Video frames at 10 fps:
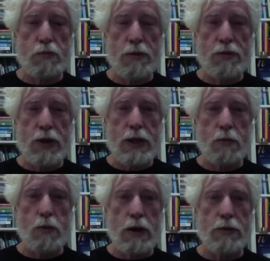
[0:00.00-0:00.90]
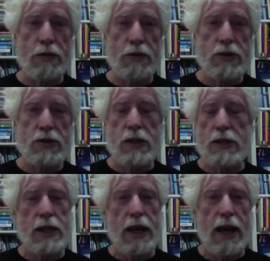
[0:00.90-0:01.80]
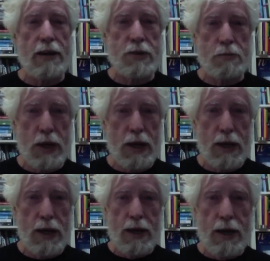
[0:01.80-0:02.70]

perfectly well that this doesn't have to be.